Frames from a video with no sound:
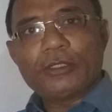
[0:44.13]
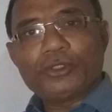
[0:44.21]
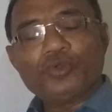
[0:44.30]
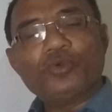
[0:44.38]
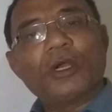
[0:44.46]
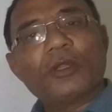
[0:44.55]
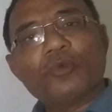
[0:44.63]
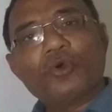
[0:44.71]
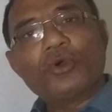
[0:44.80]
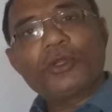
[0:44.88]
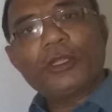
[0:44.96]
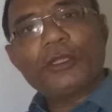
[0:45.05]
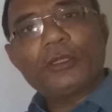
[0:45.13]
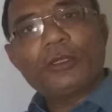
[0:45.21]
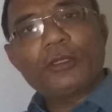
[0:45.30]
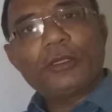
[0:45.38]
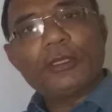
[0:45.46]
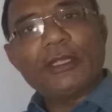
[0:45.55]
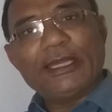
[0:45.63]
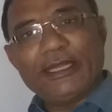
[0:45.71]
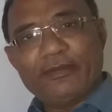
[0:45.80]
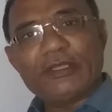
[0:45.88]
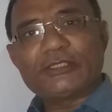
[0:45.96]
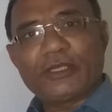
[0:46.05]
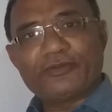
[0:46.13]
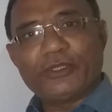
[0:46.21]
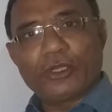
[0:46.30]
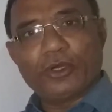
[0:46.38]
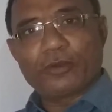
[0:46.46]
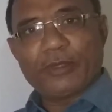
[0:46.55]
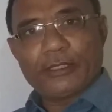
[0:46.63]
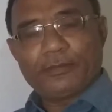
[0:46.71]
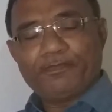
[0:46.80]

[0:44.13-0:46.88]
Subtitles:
two or more levels of the government.